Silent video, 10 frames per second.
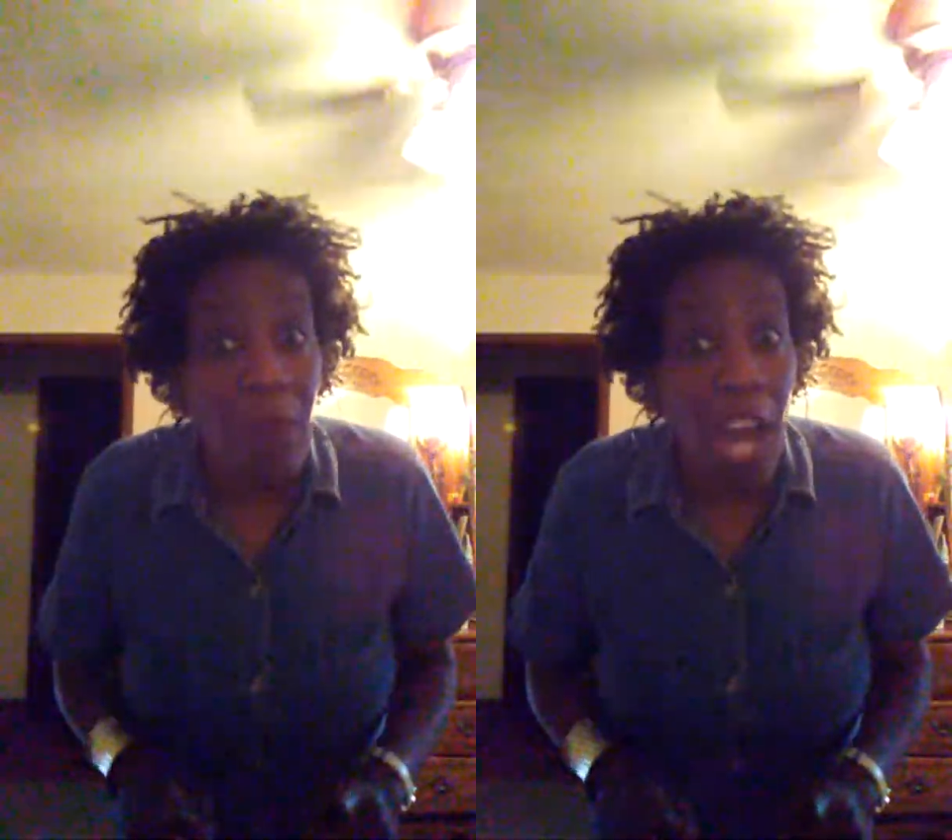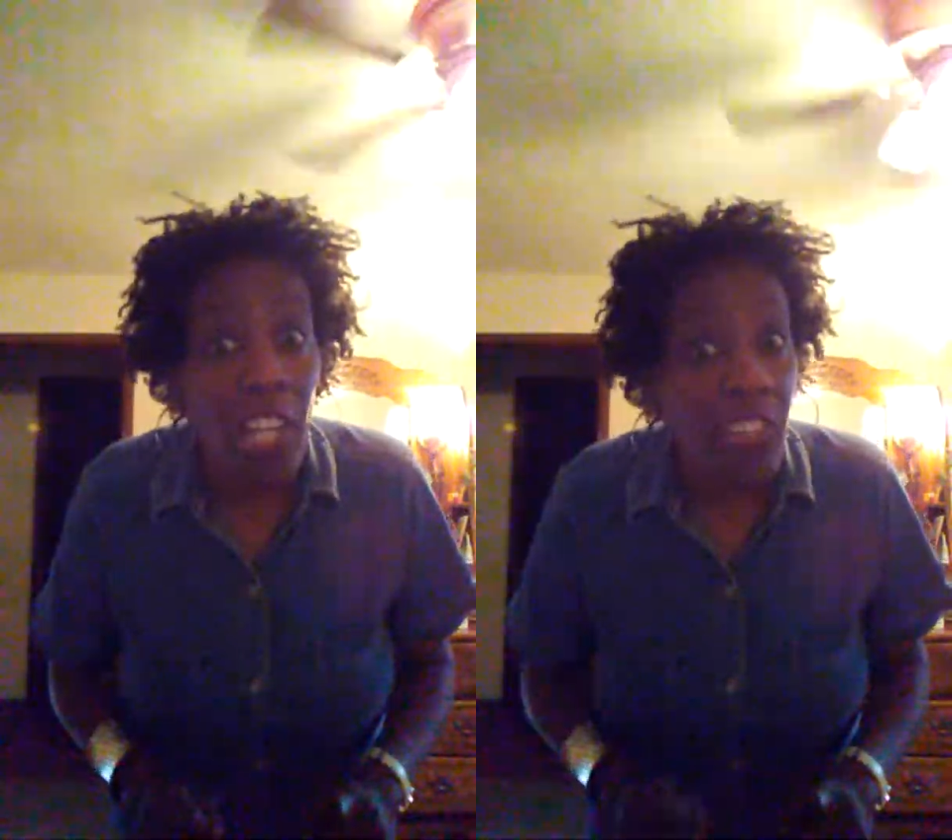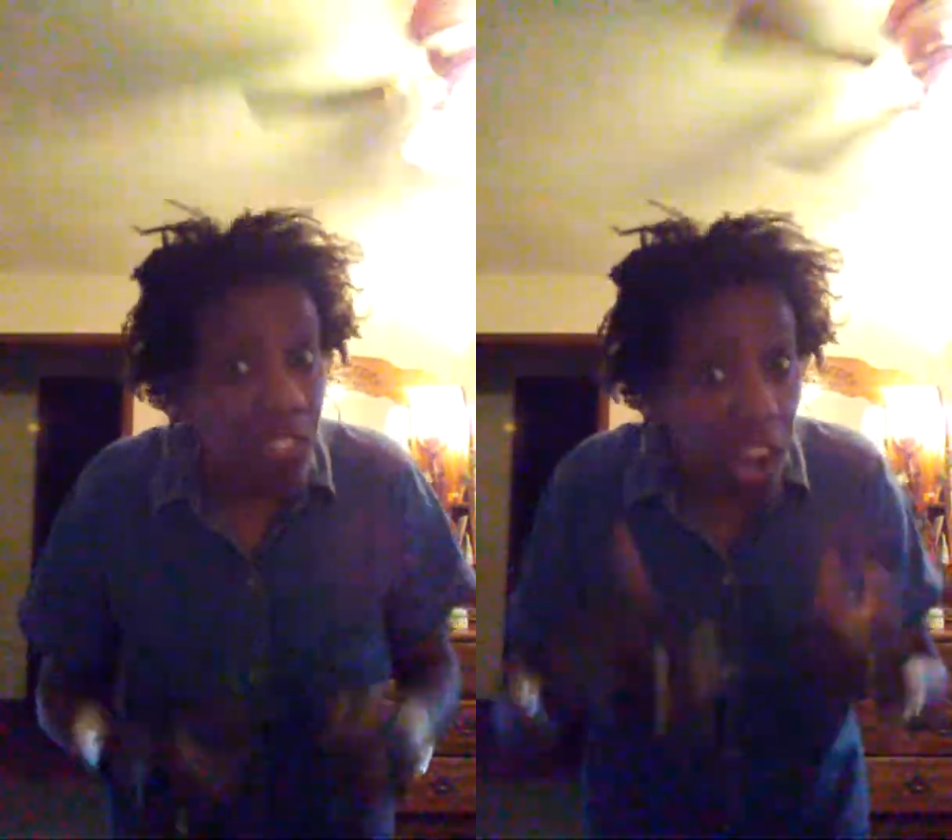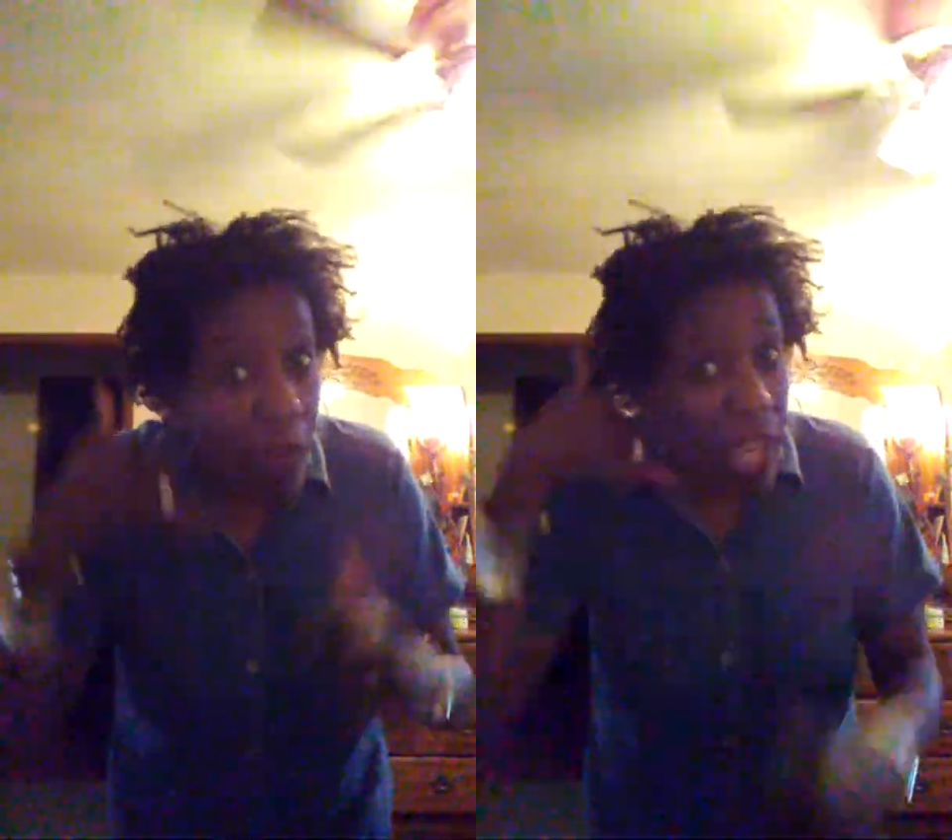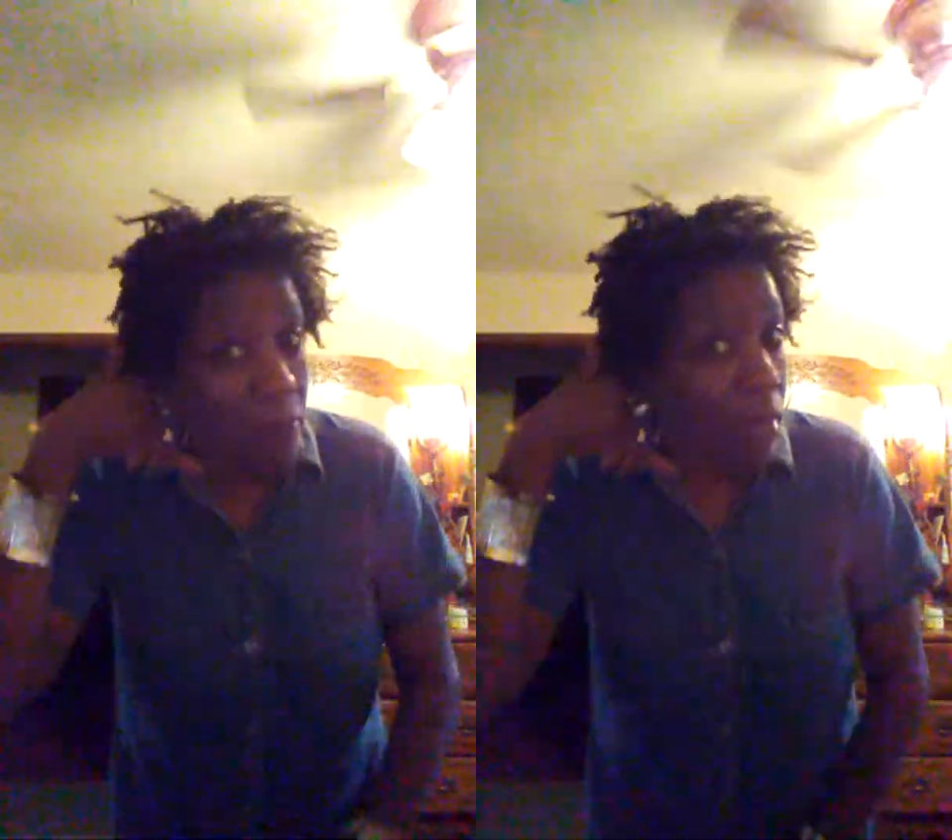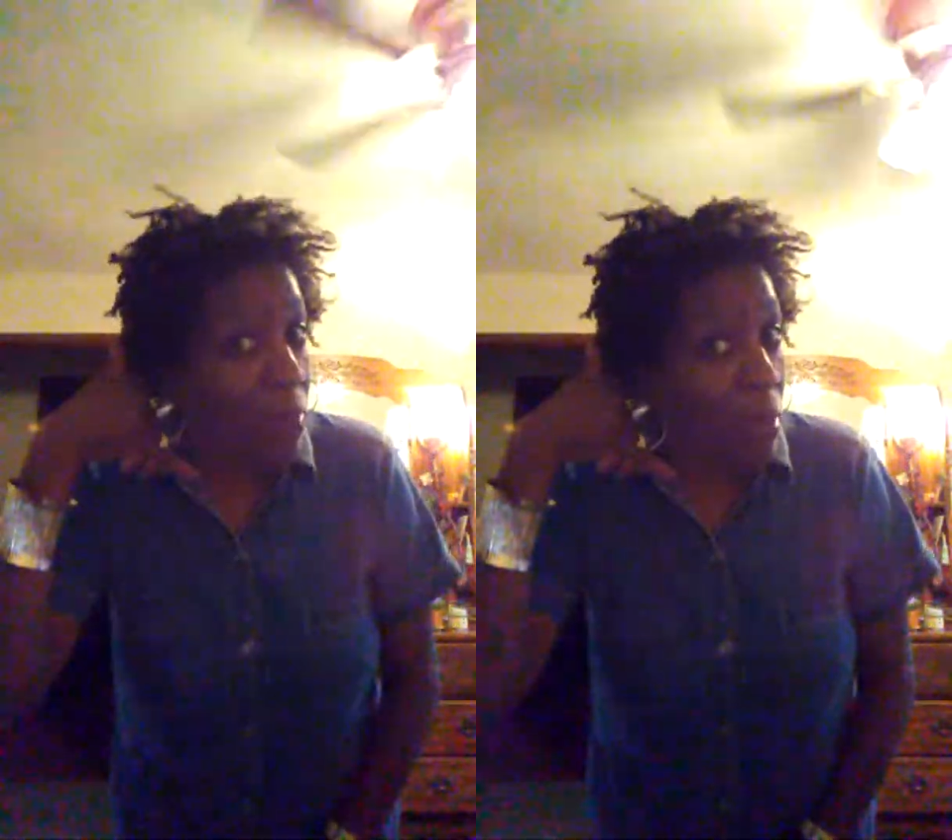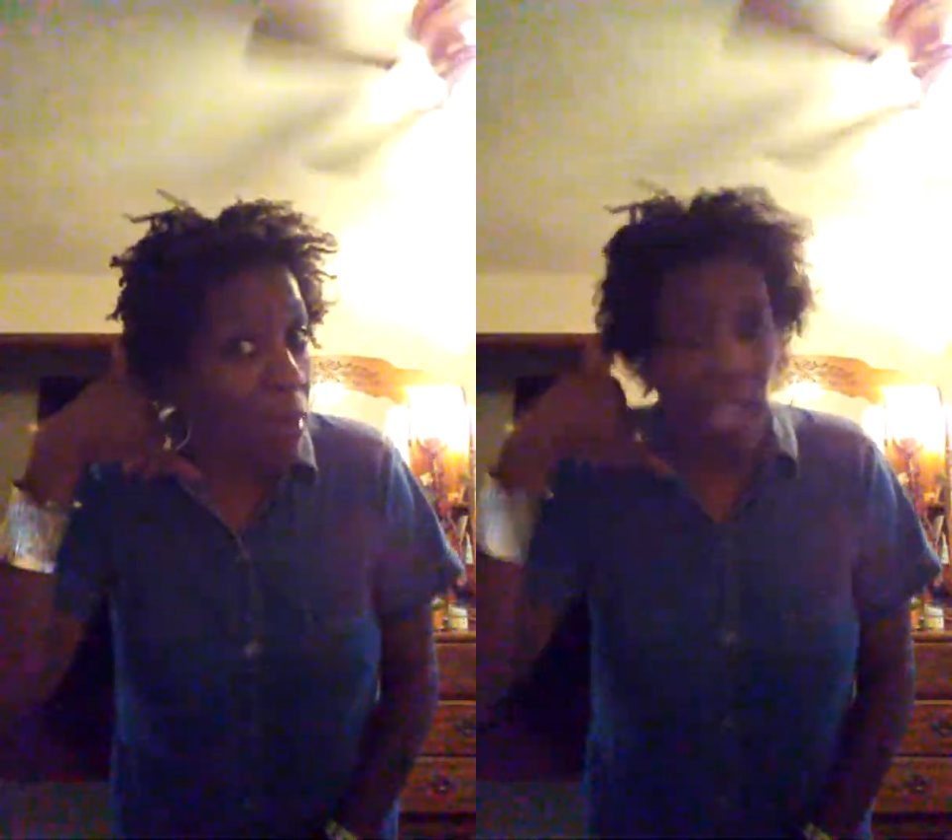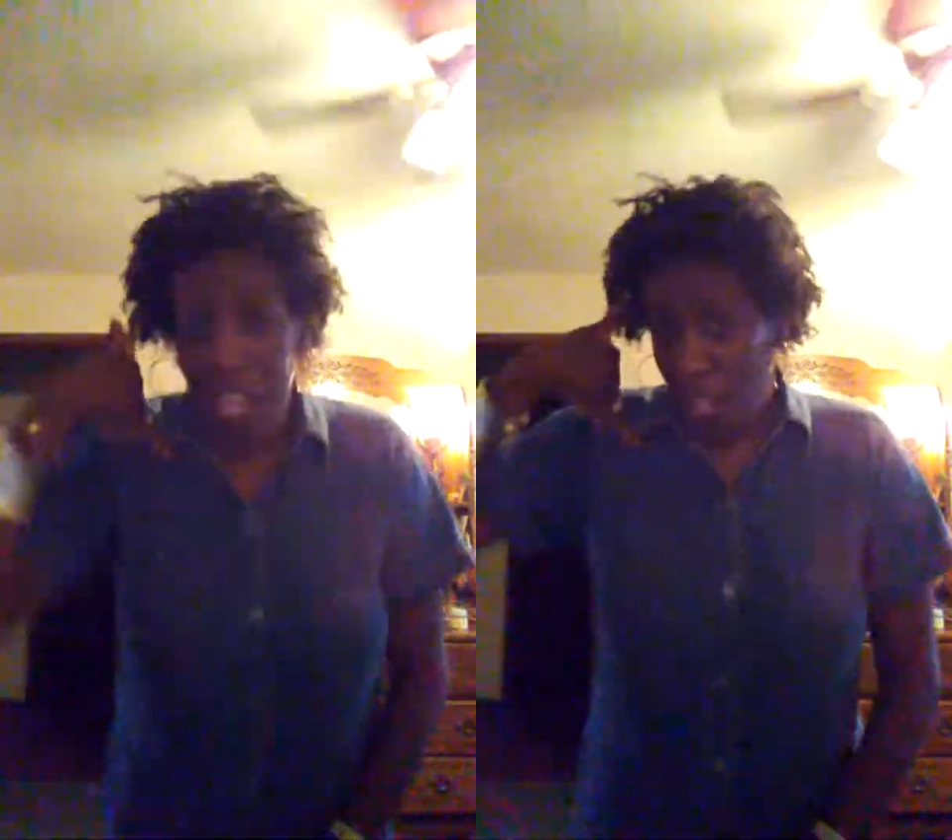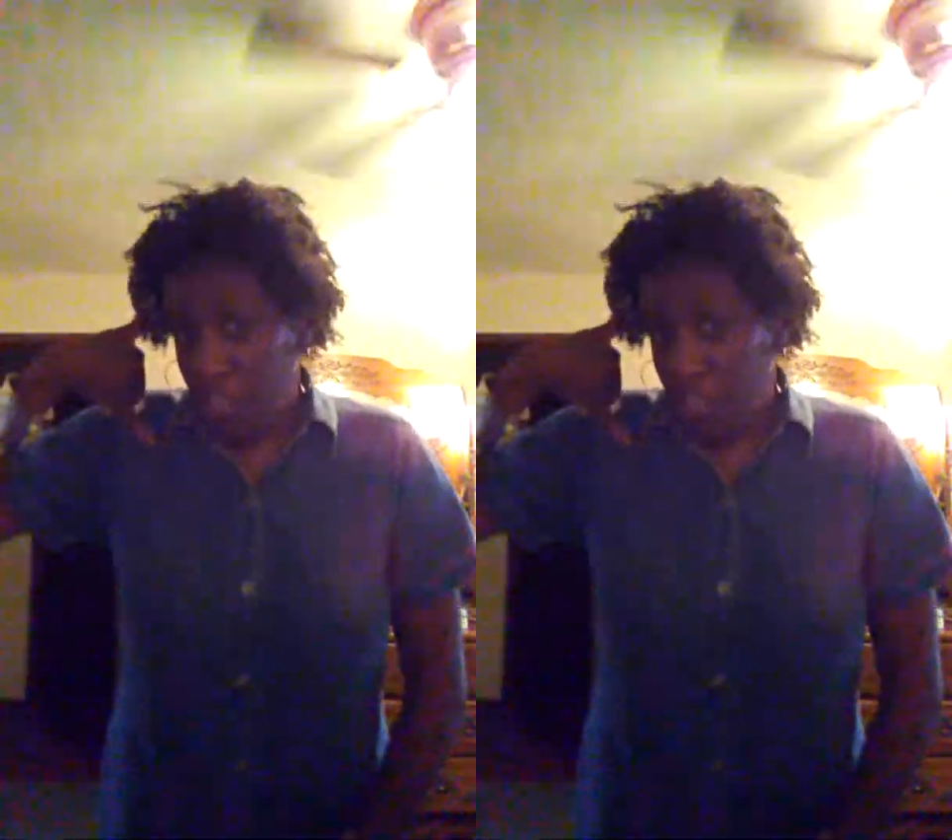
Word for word: everybody. Did you know that? Blah, blah, blah.